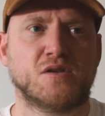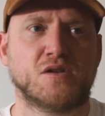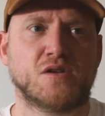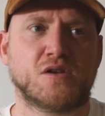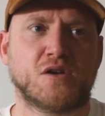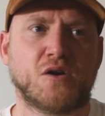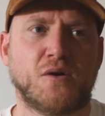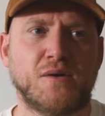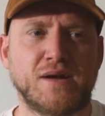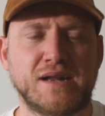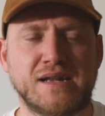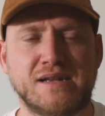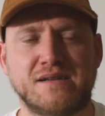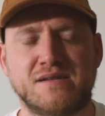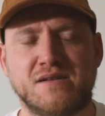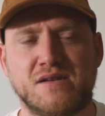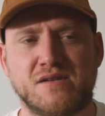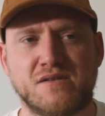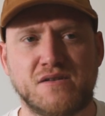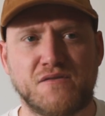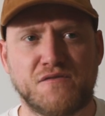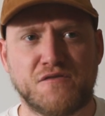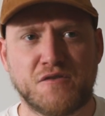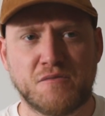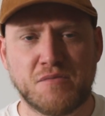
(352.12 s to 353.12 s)
going
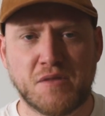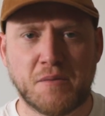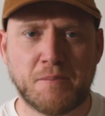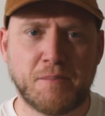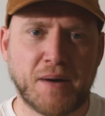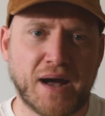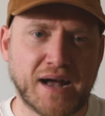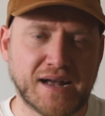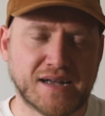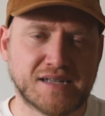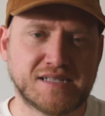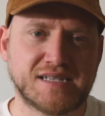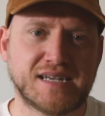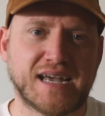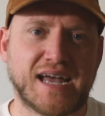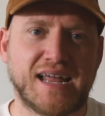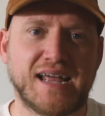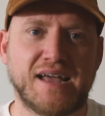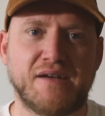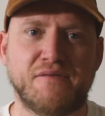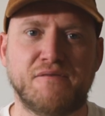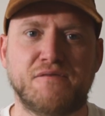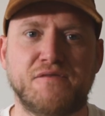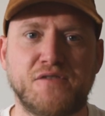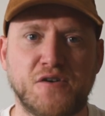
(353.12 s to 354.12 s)
from the back to get
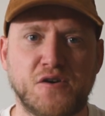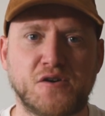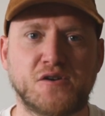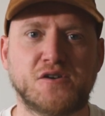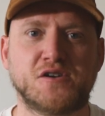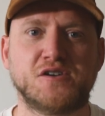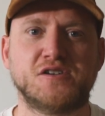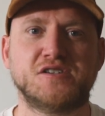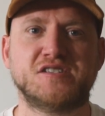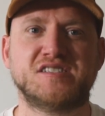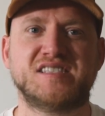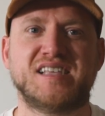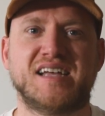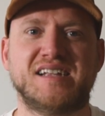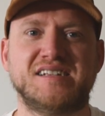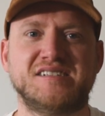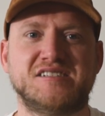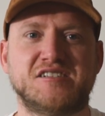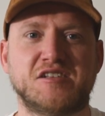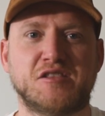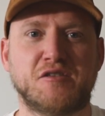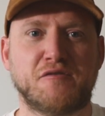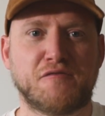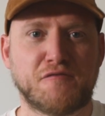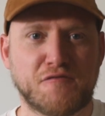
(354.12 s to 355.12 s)
it in focus, then
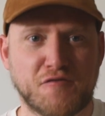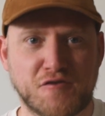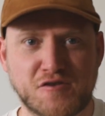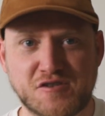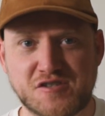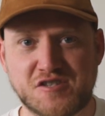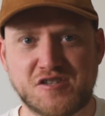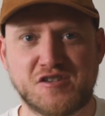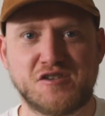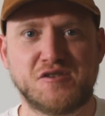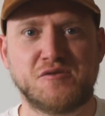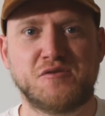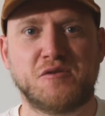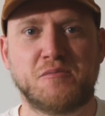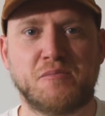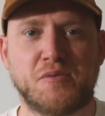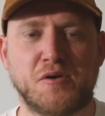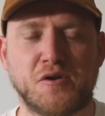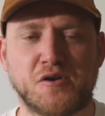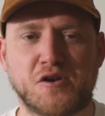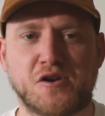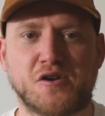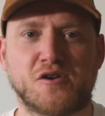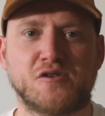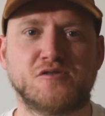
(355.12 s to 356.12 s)
to the front to do the
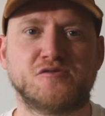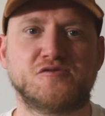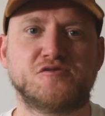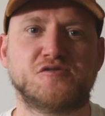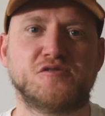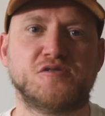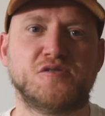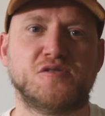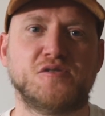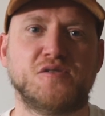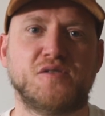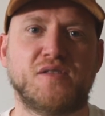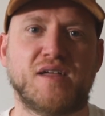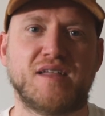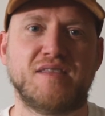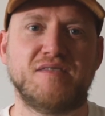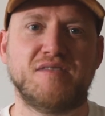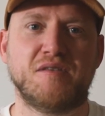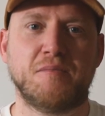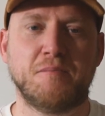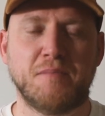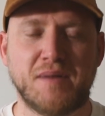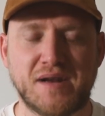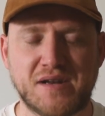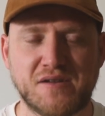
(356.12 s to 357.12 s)
bokeh control, then
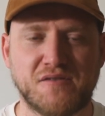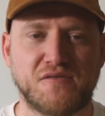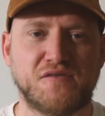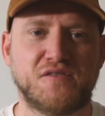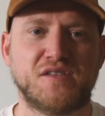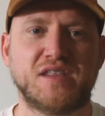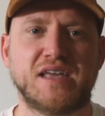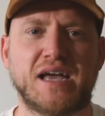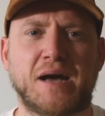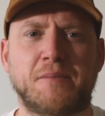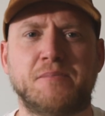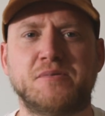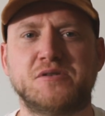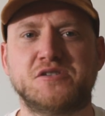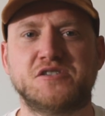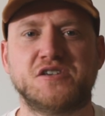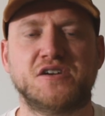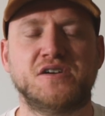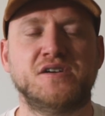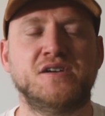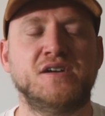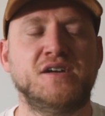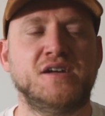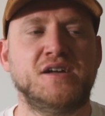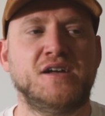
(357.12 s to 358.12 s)
the middle for the
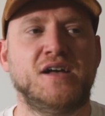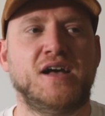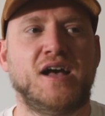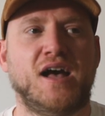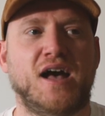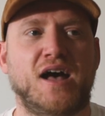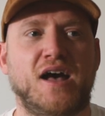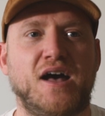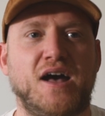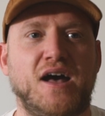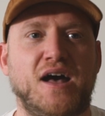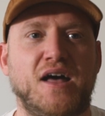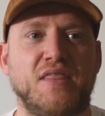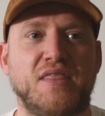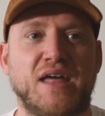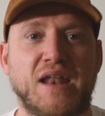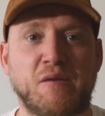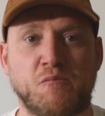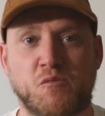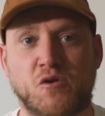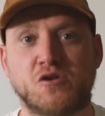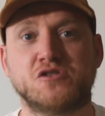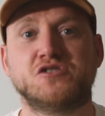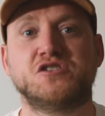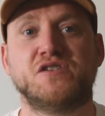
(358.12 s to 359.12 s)
aperture, and
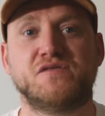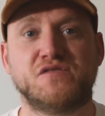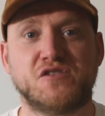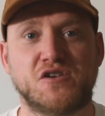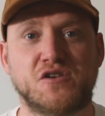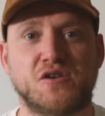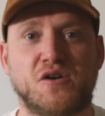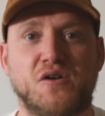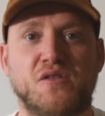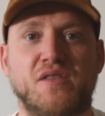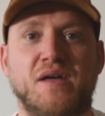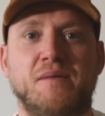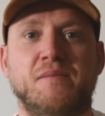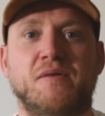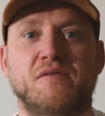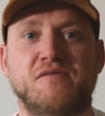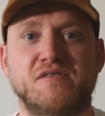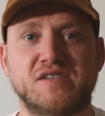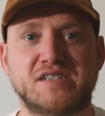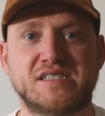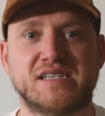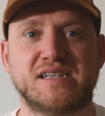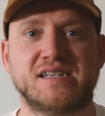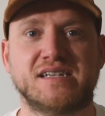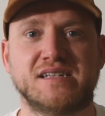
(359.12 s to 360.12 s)
then once you've done all them,
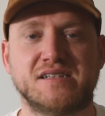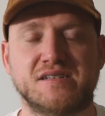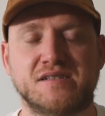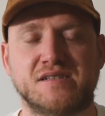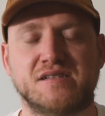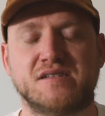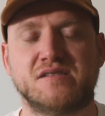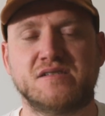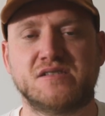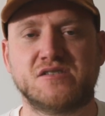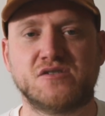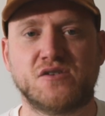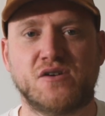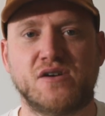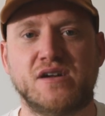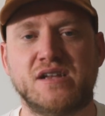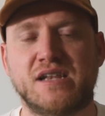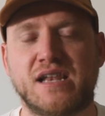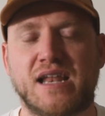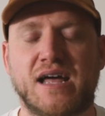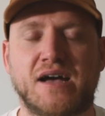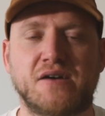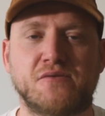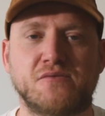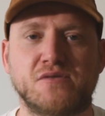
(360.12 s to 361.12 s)
obviously
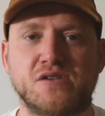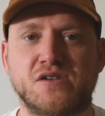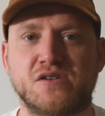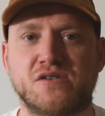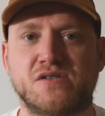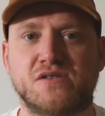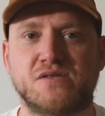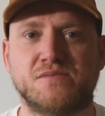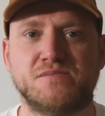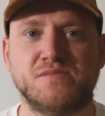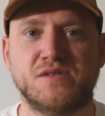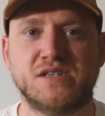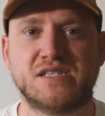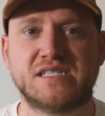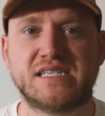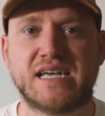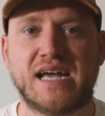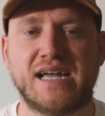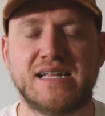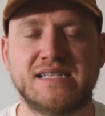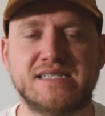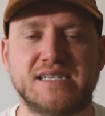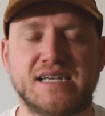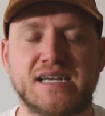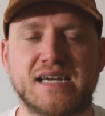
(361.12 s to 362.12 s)
sorting out your
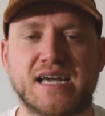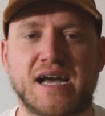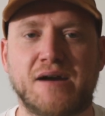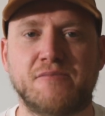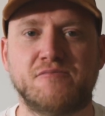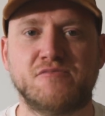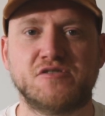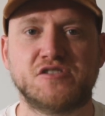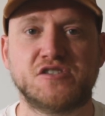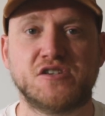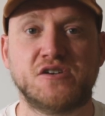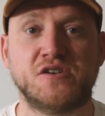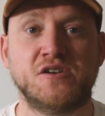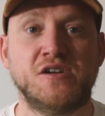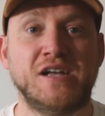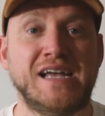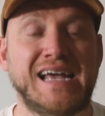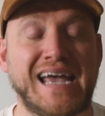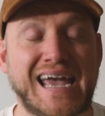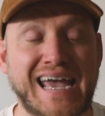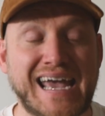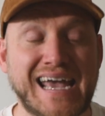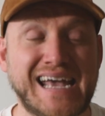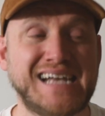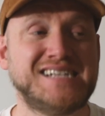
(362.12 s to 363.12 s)
settings in camera. So
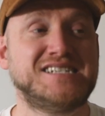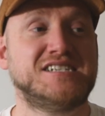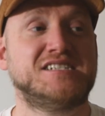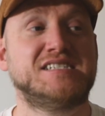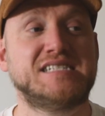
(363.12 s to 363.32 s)
it is a